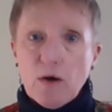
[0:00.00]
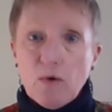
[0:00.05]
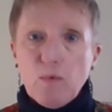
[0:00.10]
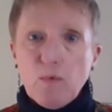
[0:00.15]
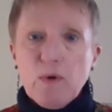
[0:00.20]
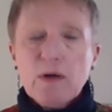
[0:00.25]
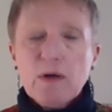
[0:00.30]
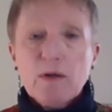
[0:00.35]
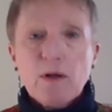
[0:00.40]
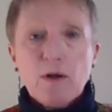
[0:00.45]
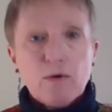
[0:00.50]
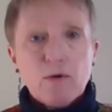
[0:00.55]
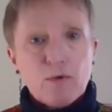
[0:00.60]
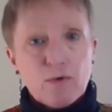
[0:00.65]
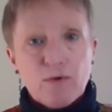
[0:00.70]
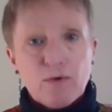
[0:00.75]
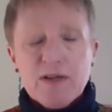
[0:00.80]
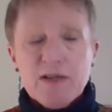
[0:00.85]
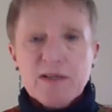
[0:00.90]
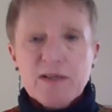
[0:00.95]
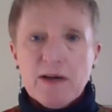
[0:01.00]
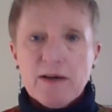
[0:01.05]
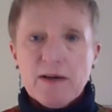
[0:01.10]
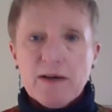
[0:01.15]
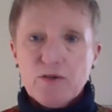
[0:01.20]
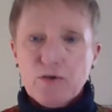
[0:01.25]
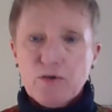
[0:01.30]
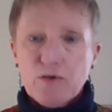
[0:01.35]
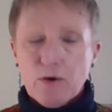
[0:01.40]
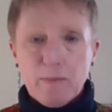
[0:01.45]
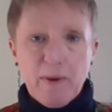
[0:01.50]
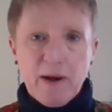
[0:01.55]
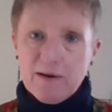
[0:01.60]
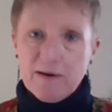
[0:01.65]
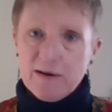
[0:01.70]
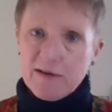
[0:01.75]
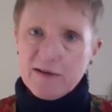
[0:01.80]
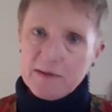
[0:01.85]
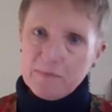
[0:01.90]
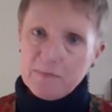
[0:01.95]
will reset your
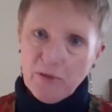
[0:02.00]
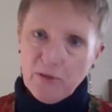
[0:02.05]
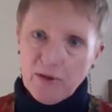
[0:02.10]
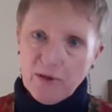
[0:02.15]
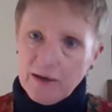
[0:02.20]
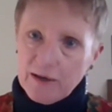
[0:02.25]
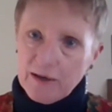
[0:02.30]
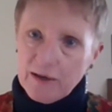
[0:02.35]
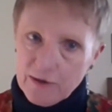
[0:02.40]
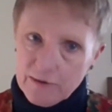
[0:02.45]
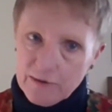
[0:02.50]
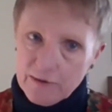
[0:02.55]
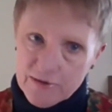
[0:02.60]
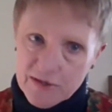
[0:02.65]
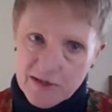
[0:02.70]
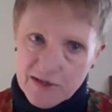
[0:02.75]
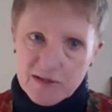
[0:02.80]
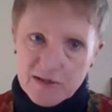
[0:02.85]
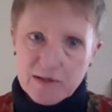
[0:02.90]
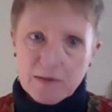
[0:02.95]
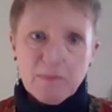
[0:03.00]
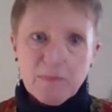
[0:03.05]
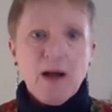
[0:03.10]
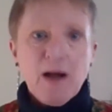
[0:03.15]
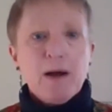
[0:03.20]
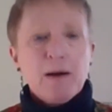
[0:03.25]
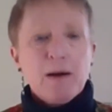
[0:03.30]
parasympathetic nervous system